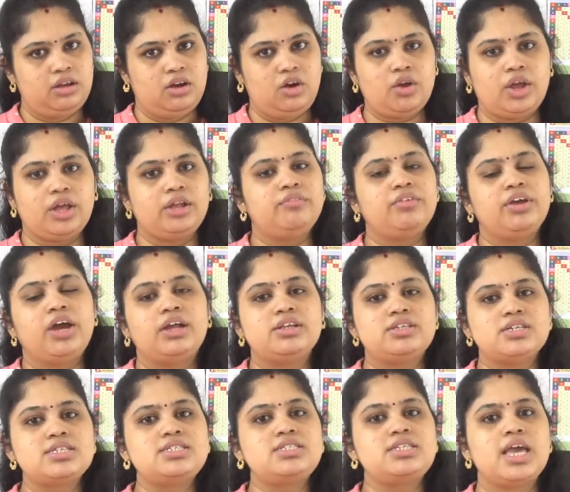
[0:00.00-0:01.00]
Okay, we are
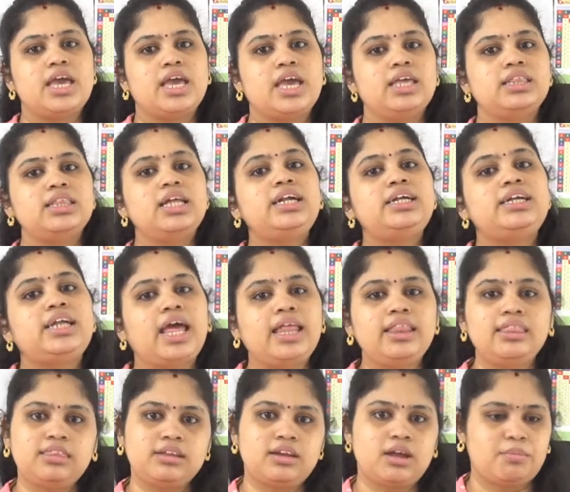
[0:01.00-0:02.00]
just taking the
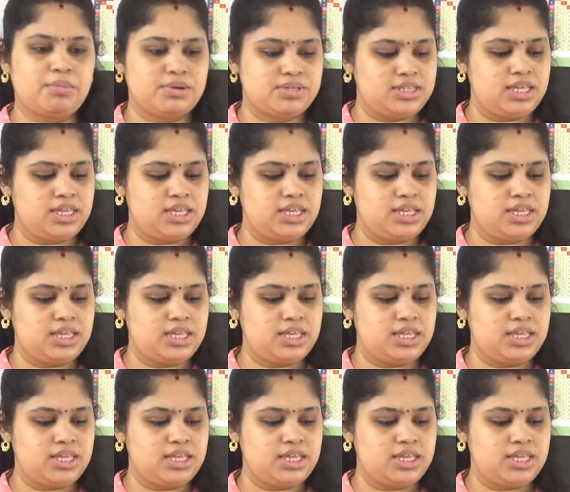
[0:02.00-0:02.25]
10th number.